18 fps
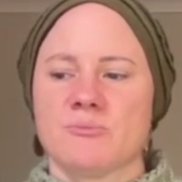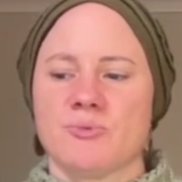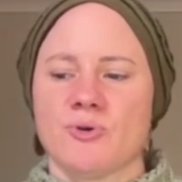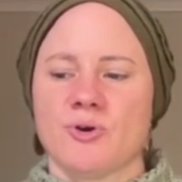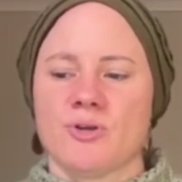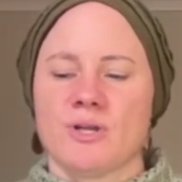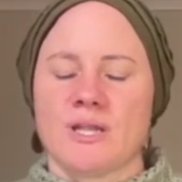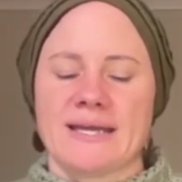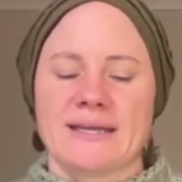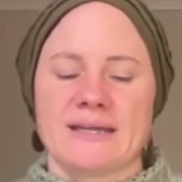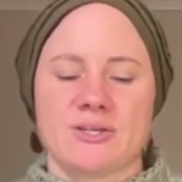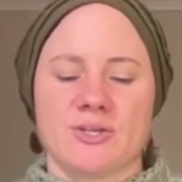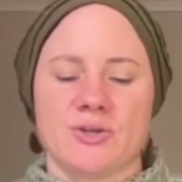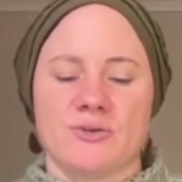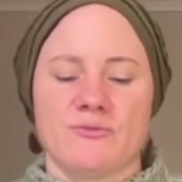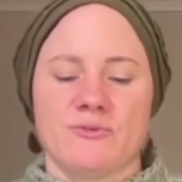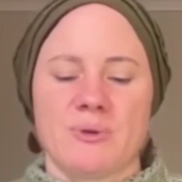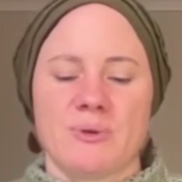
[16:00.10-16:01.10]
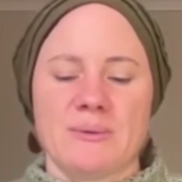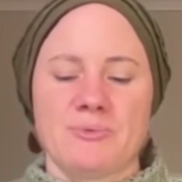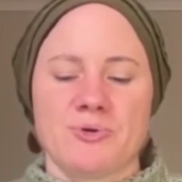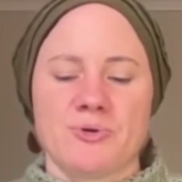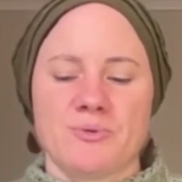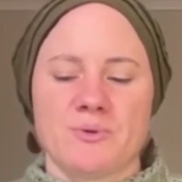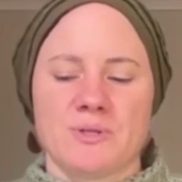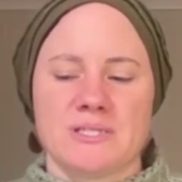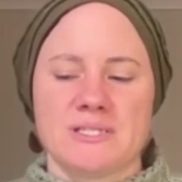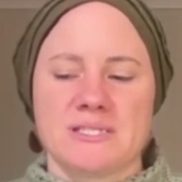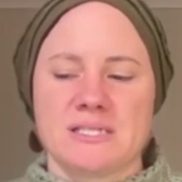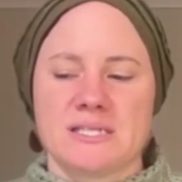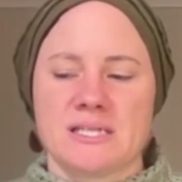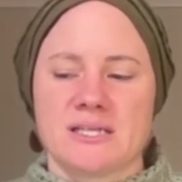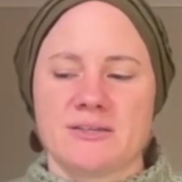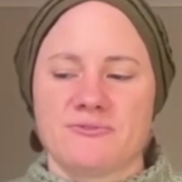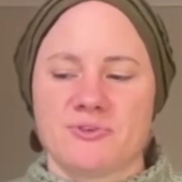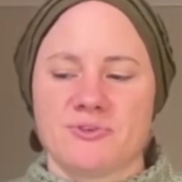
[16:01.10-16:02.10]
important, like, for people who are
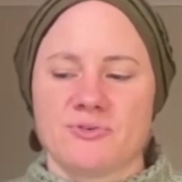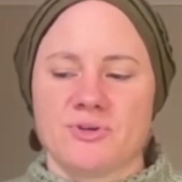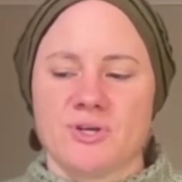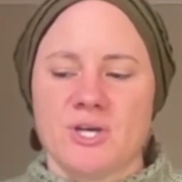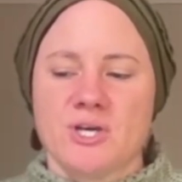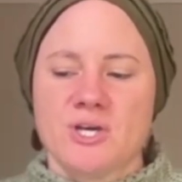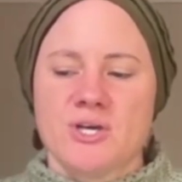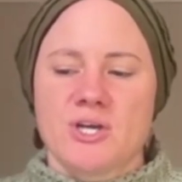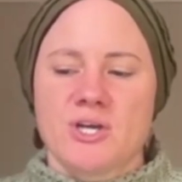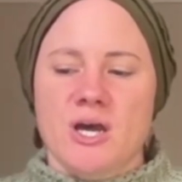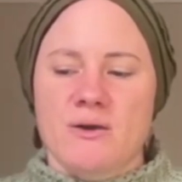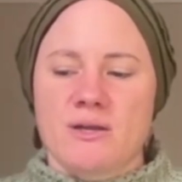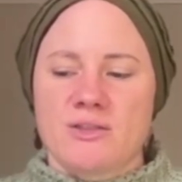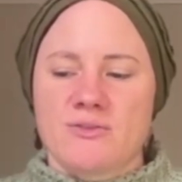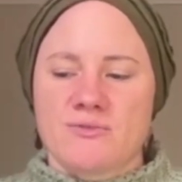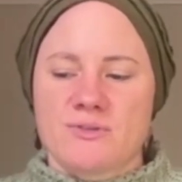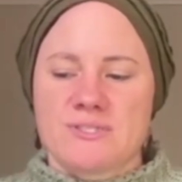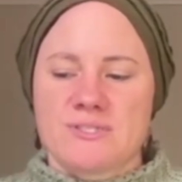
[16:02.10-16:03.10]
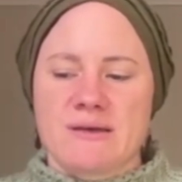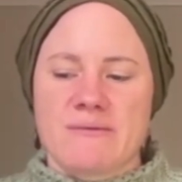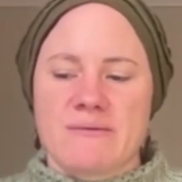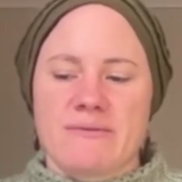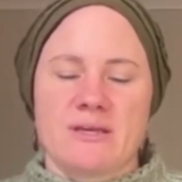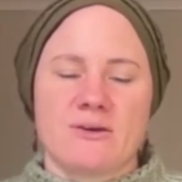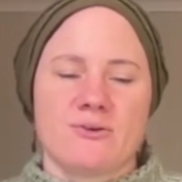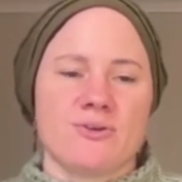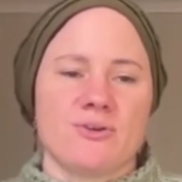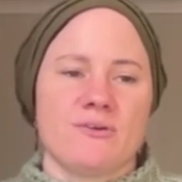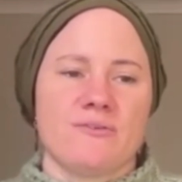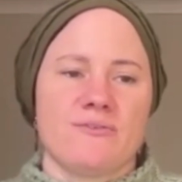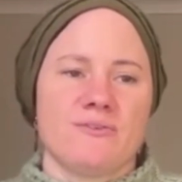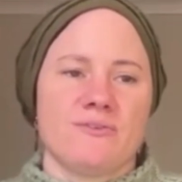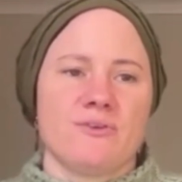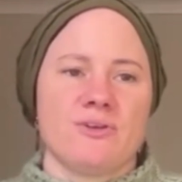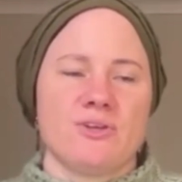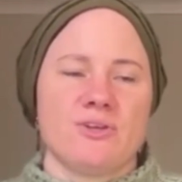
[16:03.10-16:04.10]
listening, if you're going through something or
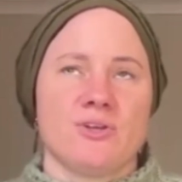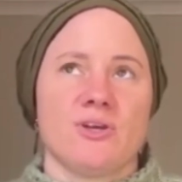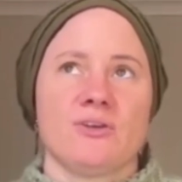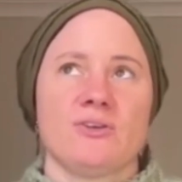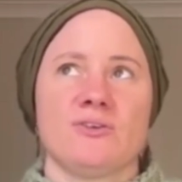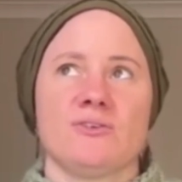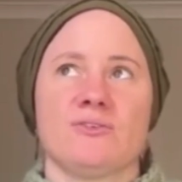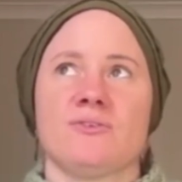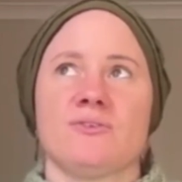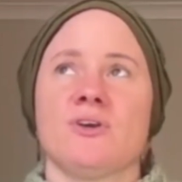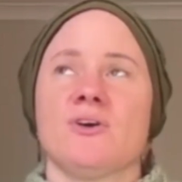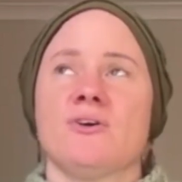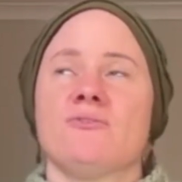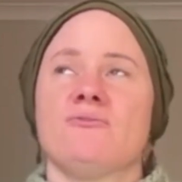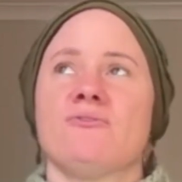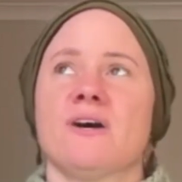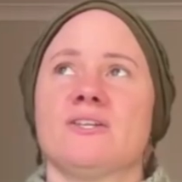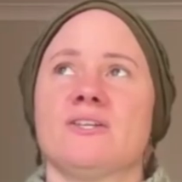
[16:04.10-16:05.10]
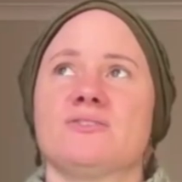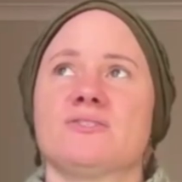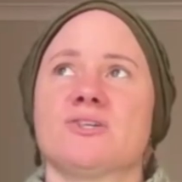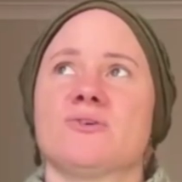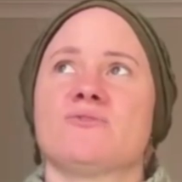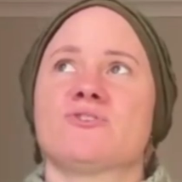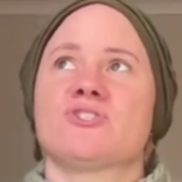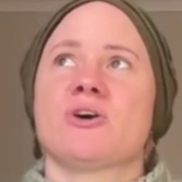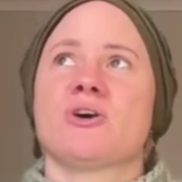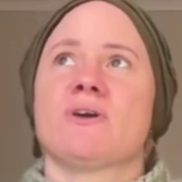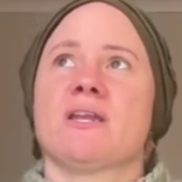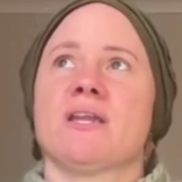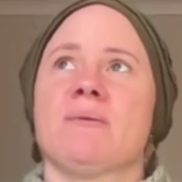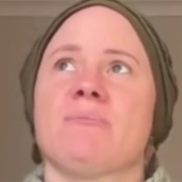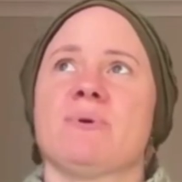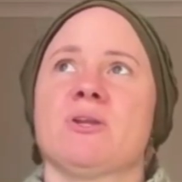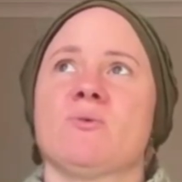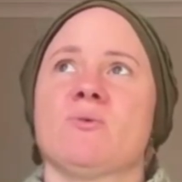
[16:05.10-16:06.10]
if you find yourself showing
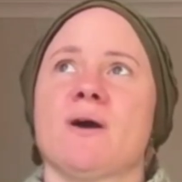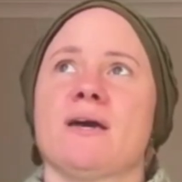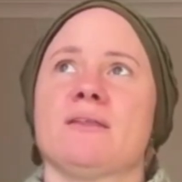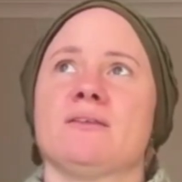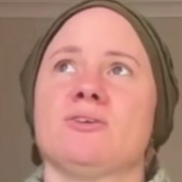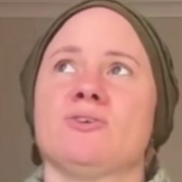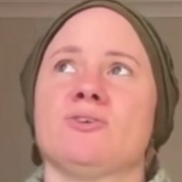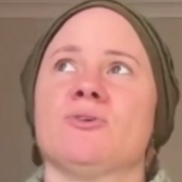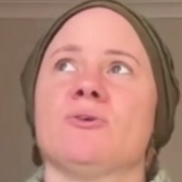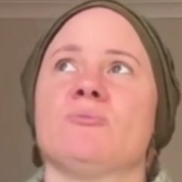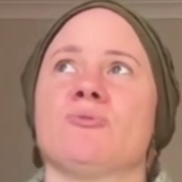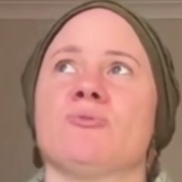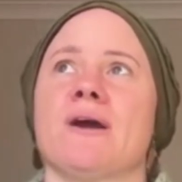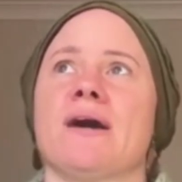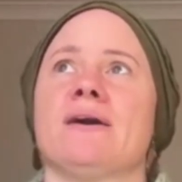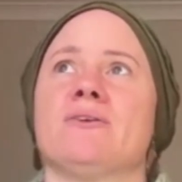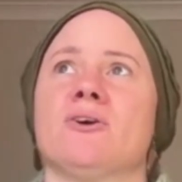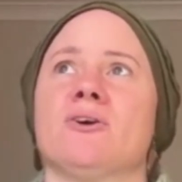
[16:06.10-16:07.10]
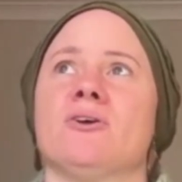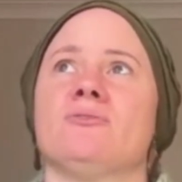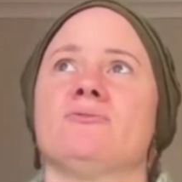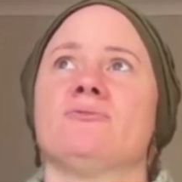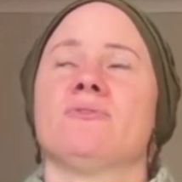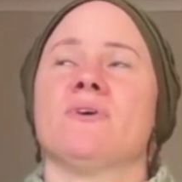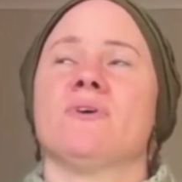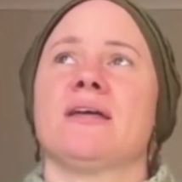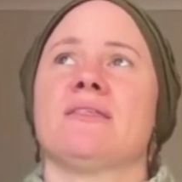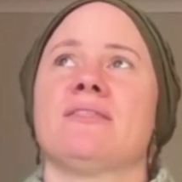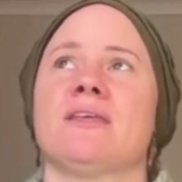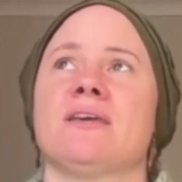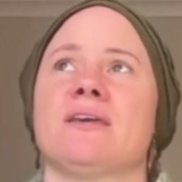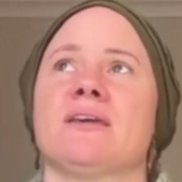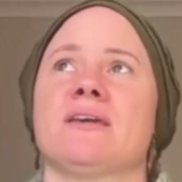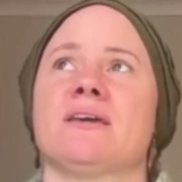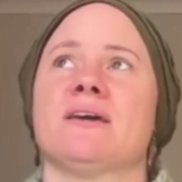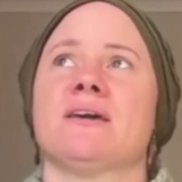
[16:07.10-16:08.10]
up in a way that you're not proud of, I
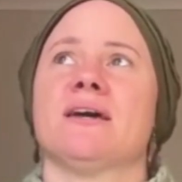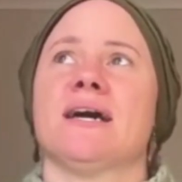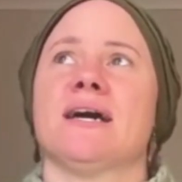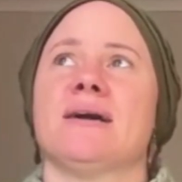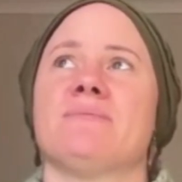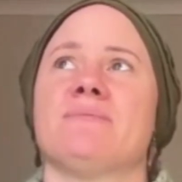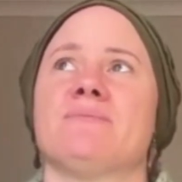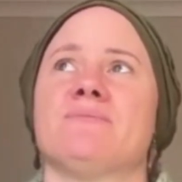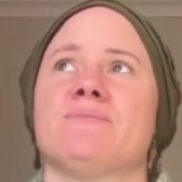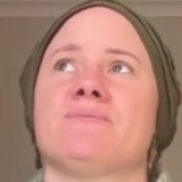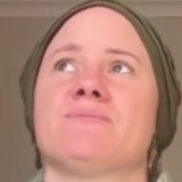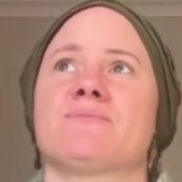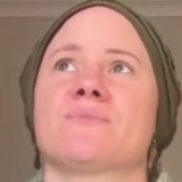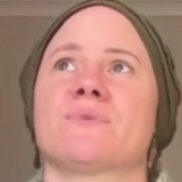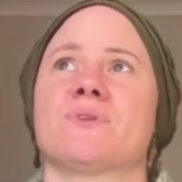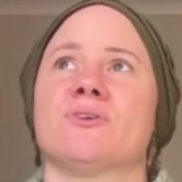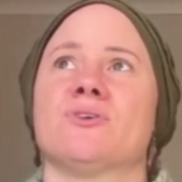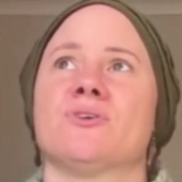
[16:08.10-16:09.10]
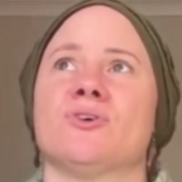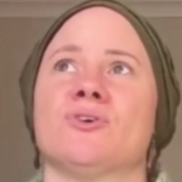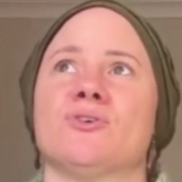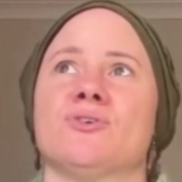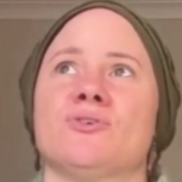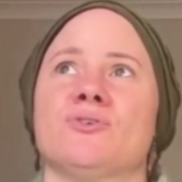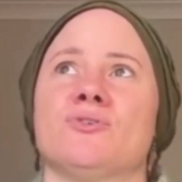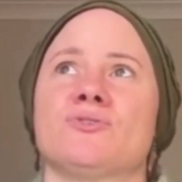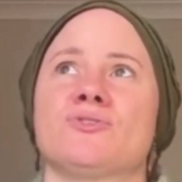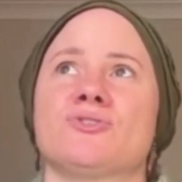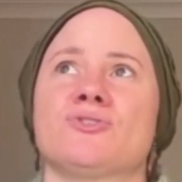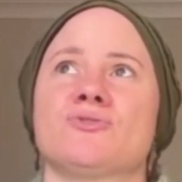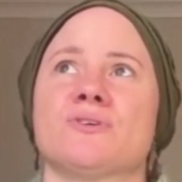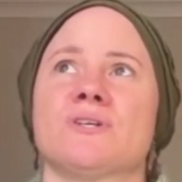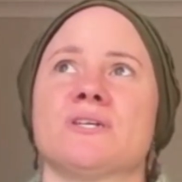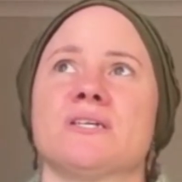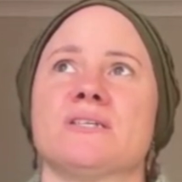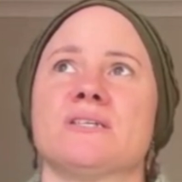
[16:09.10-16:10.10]
think, your
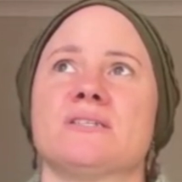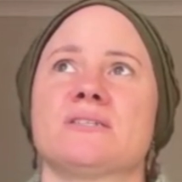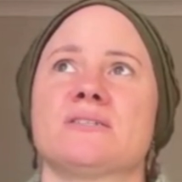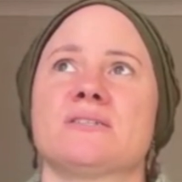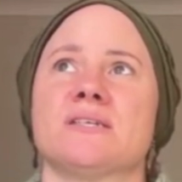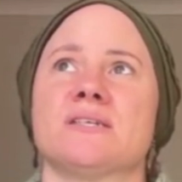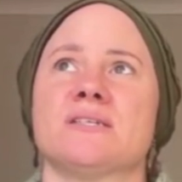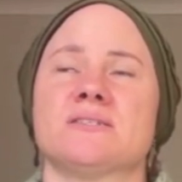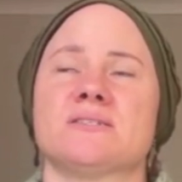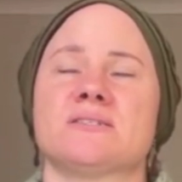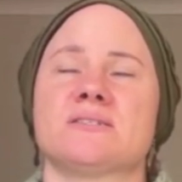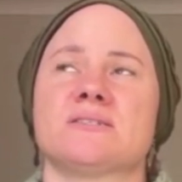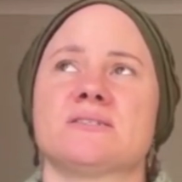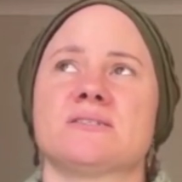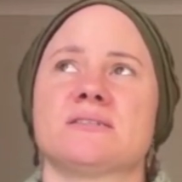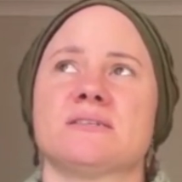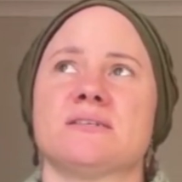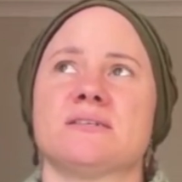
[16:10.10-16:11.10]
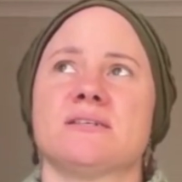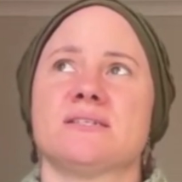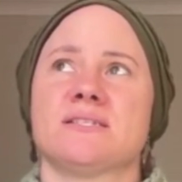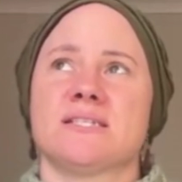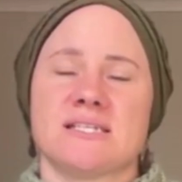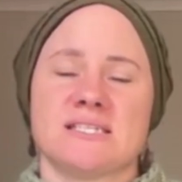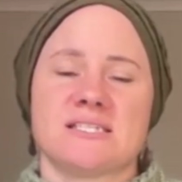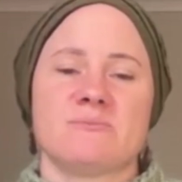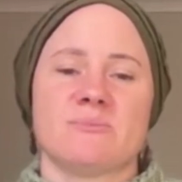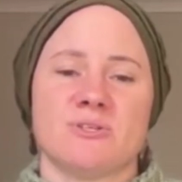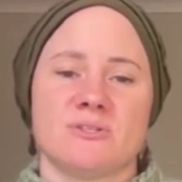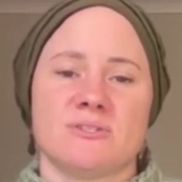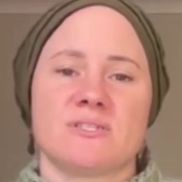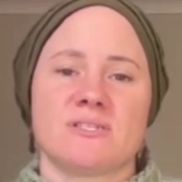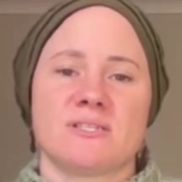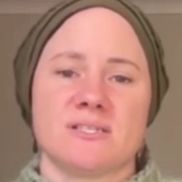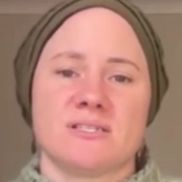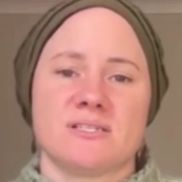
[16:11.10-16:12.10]
story is
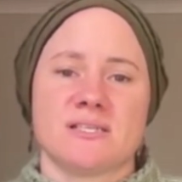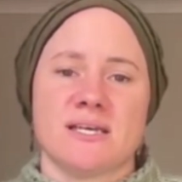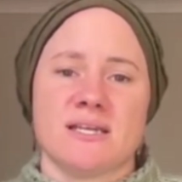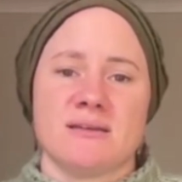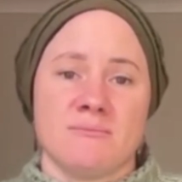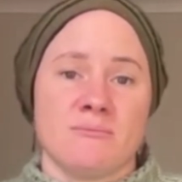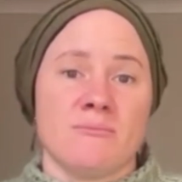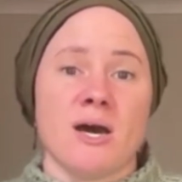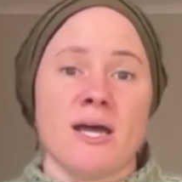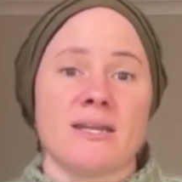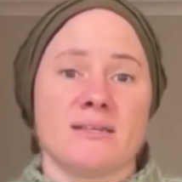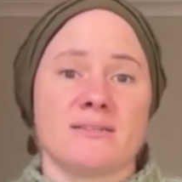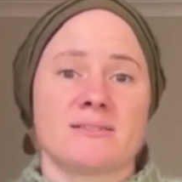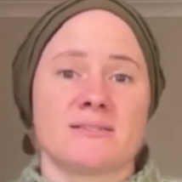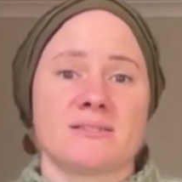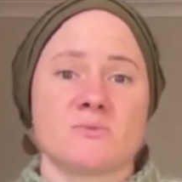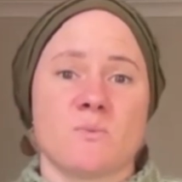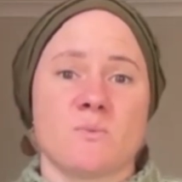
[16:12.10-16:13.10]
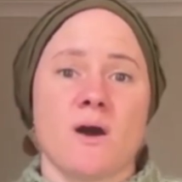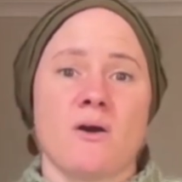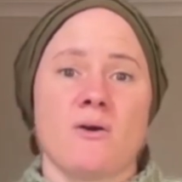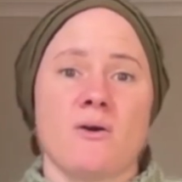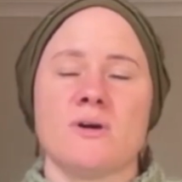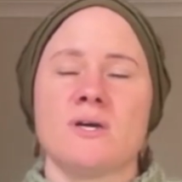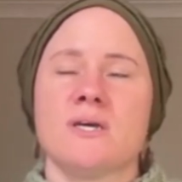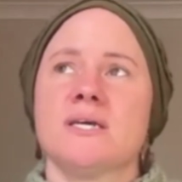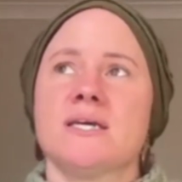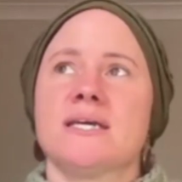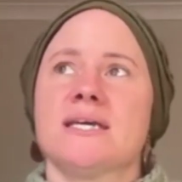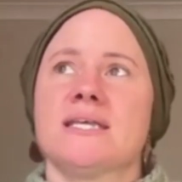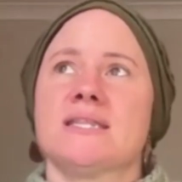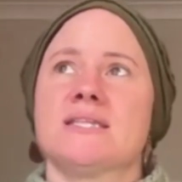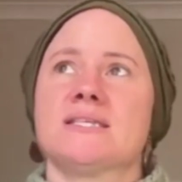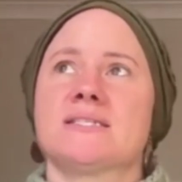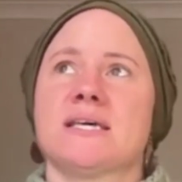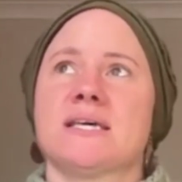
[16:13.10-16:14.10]
testament to this, and mine is as well,
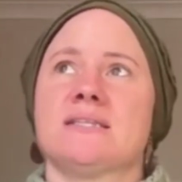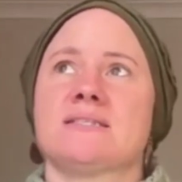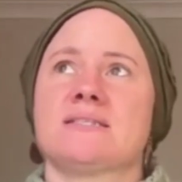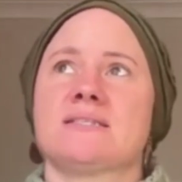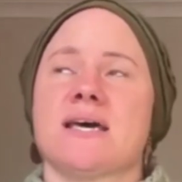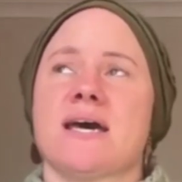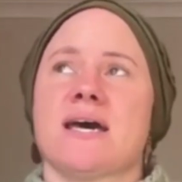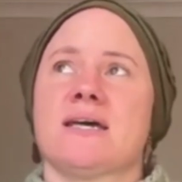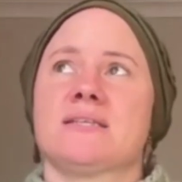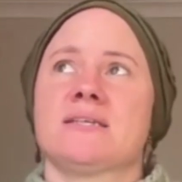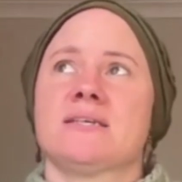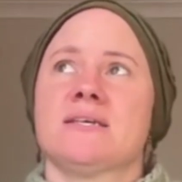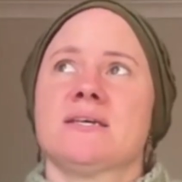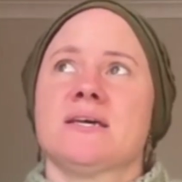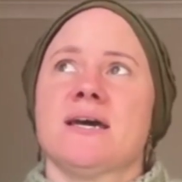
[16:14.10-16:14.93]
in the sense that